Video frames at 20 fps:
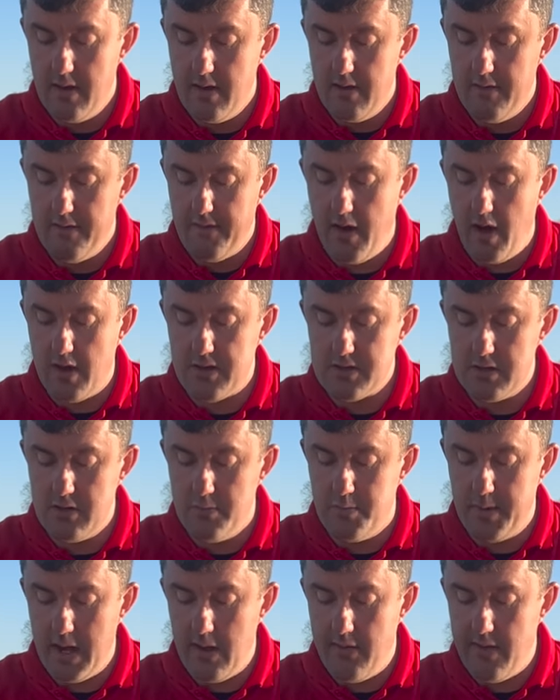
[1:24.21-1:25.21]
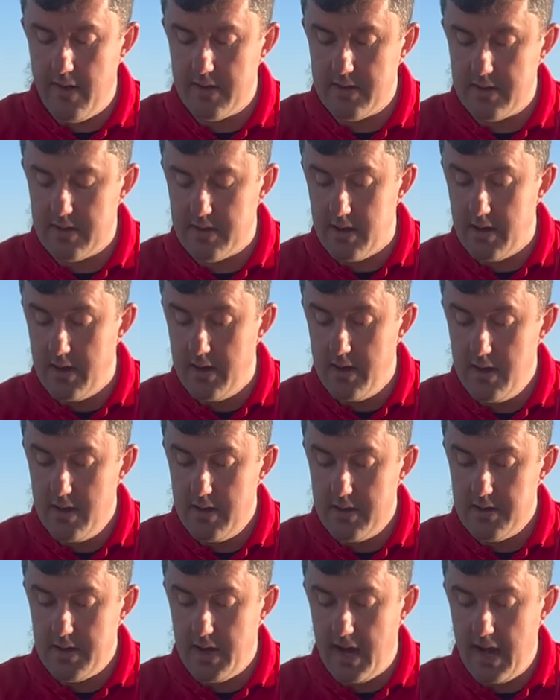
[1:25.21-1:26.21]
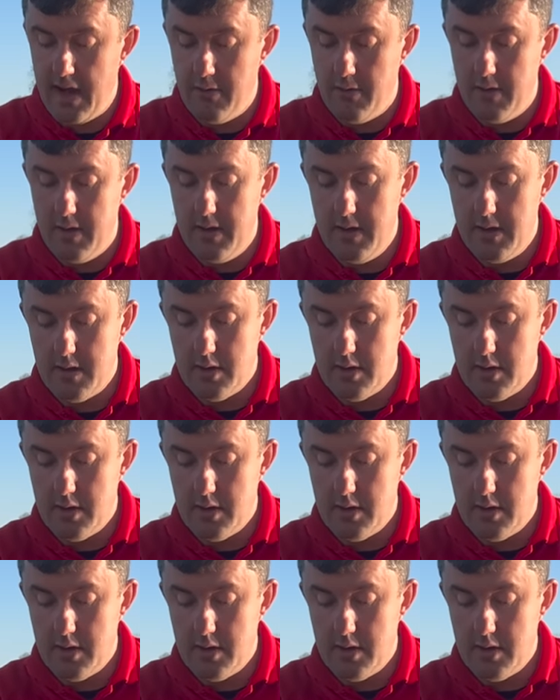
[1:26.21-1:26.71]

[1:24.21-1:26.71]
far superior to the Daiwa